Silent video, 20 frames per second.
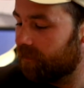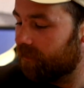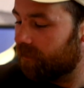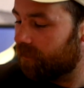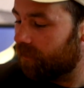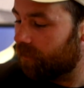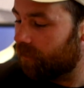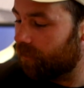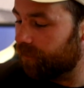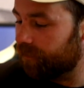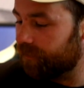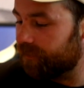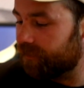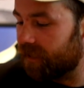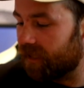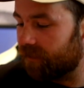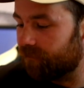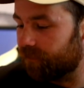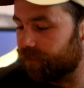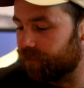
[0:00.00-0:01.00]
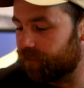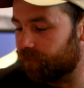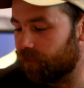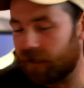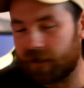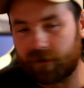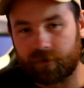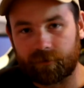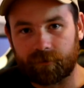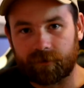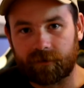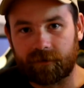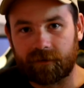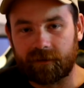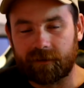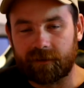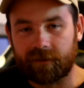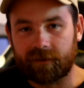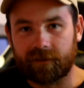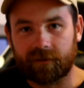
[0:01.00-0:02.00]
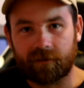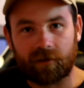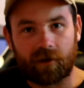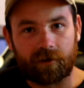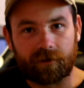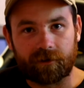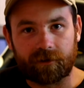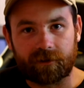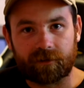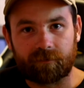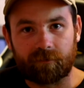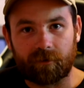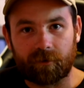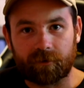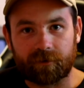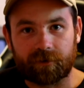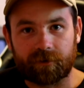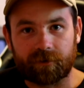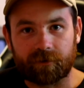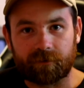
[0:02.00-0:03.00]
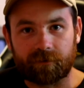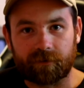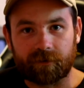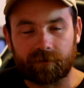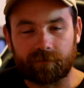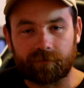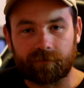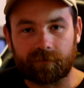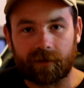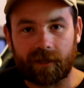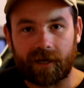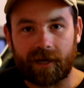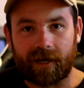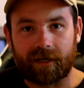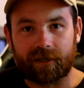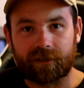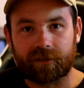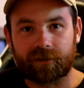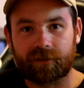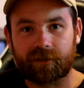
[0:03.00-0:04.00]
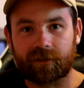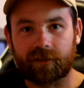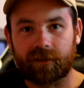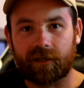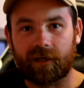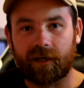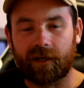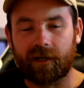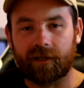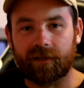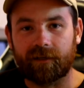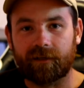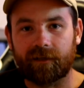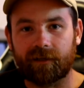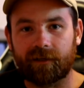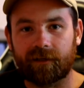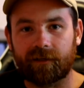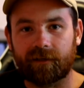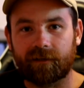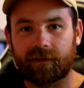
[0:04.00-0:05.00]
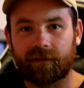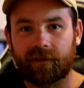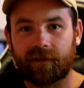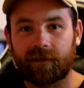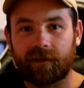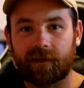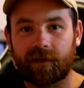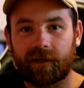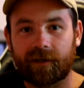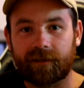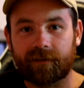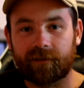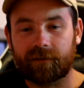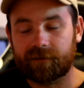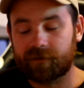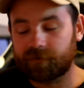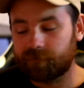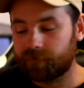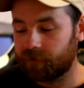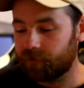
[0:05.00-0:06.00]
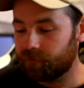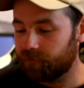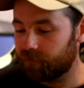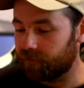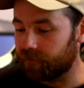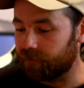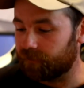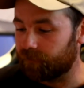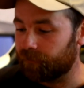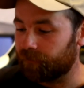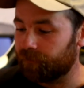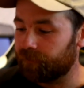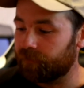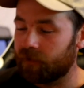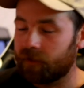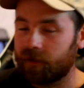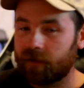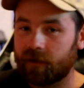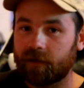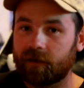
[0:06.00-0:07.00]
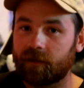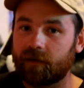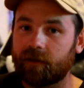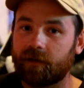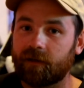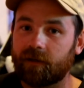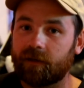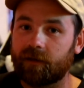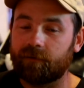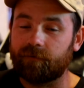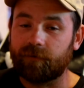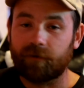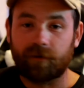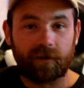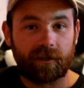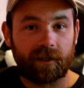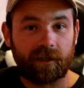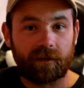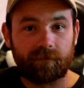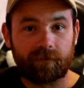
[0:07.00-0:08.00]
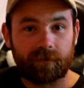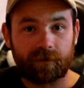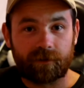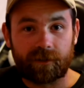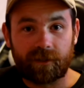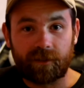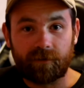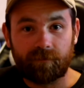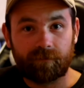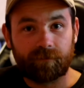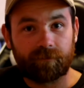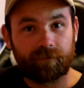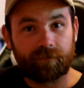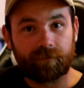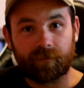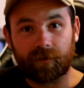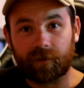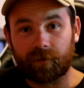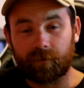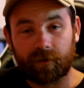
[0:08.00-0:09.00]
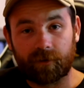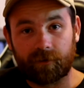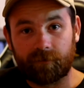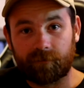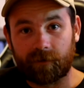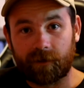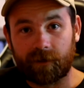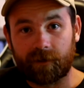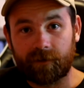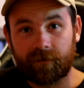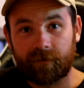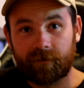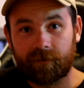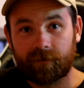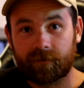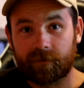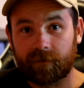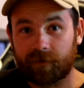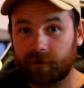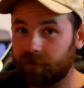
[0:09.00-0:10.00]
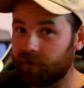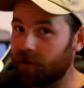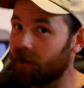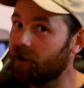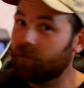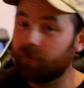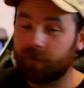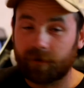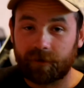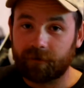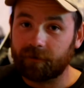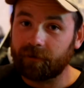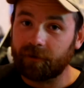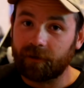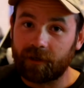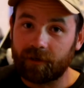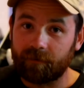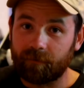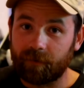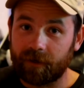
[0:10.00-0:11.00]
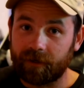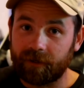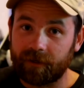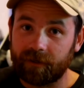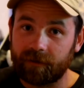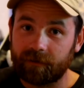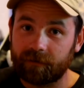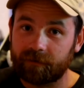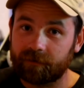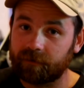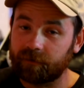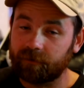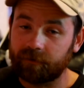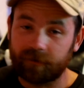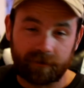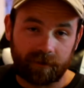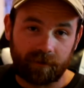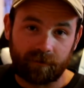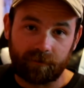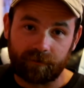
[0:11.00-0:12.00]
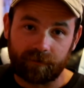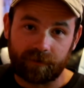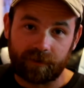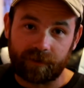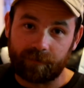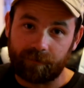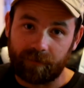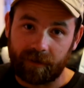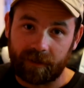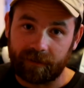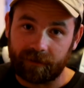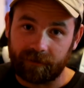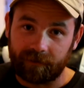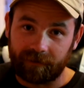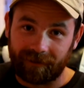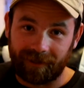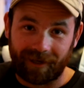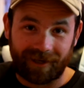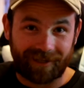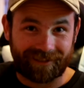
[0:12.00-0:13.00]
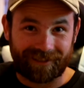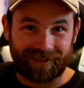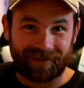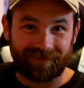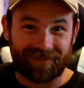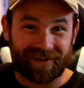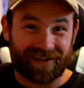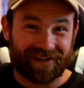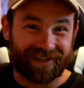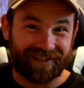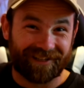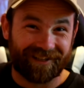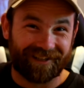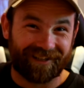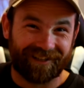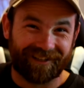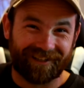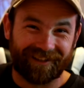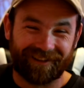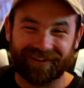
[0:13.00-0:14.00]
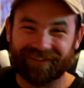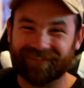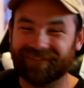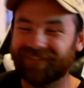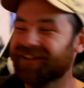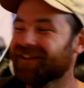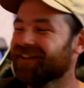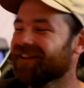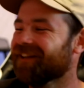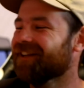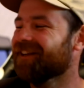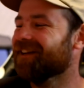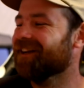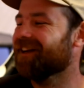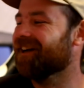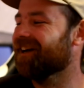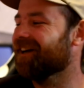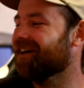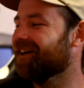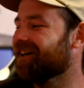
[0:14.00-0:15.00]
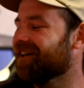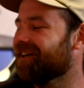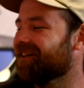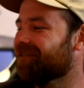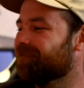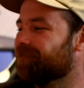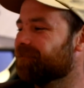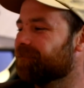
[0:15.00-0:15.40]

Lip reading: only dabbled around with the long exposures with a flash, and I had lots of fun with it. If you can get them for cheap, they're really fun. They're not worth a lot of money, so don't spend lots of money on them.